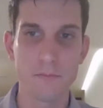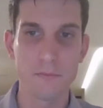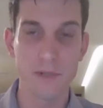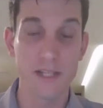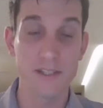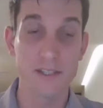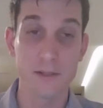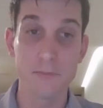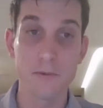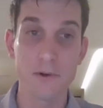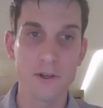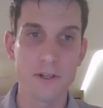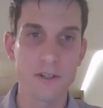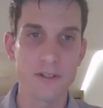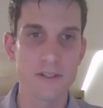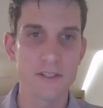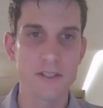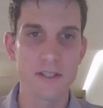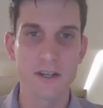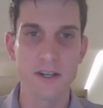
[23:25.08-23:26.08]
plastic
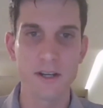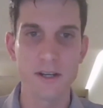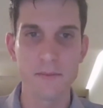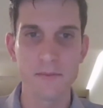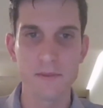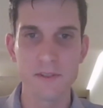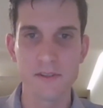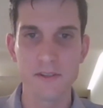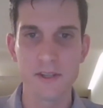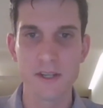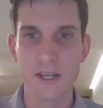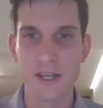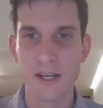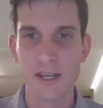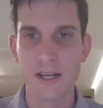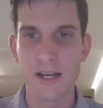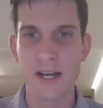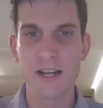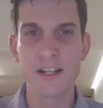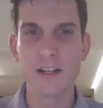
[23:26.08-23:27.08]
product types.
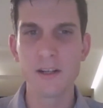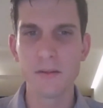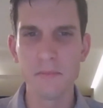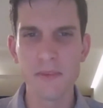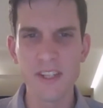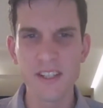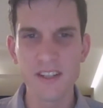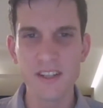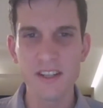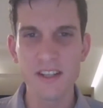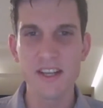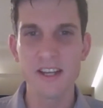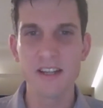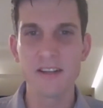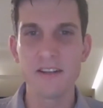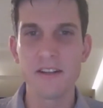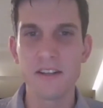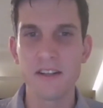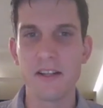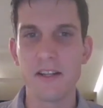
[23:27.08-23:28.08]
And it'll mean
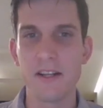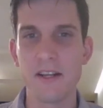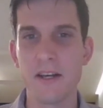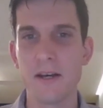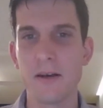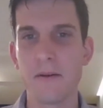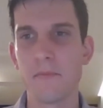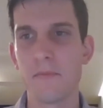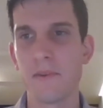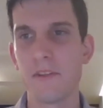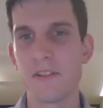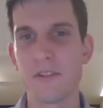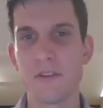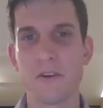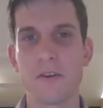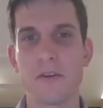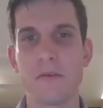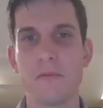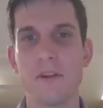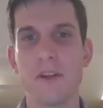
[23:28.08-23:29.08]
that this
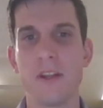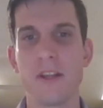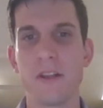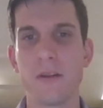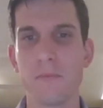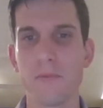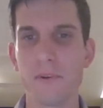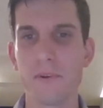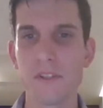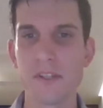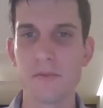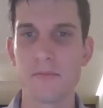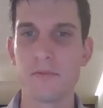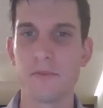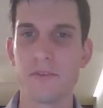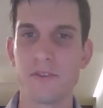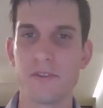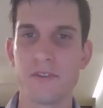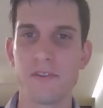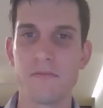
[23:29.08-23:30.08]
document and the
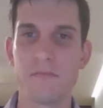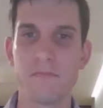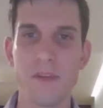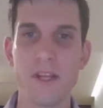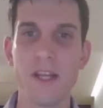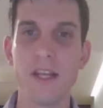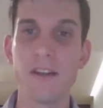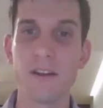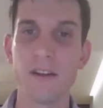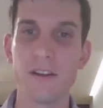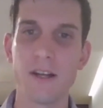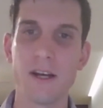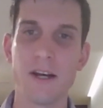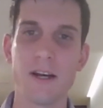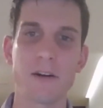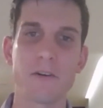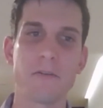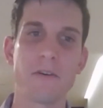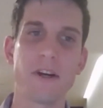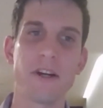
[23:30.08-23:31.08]
principles in it
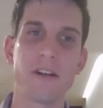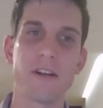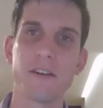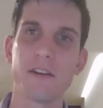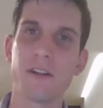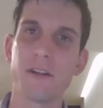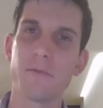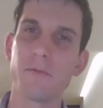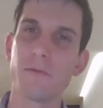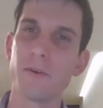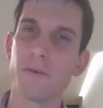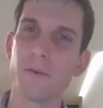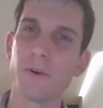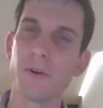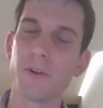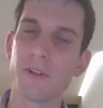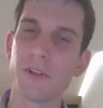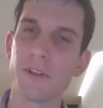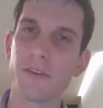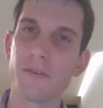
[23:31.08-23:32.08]
are grounded in
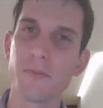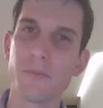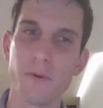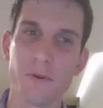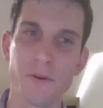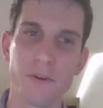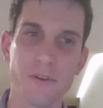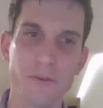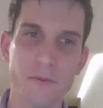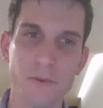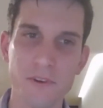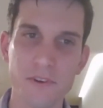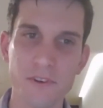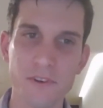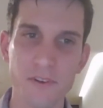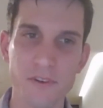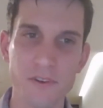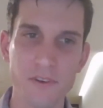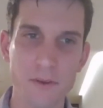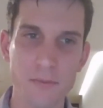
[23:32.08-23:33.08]
real-world experience, which
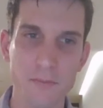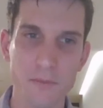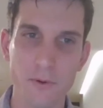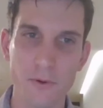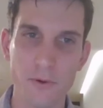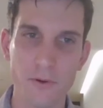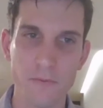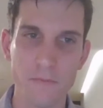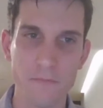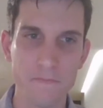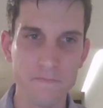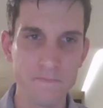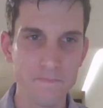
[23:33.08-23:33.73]
is important.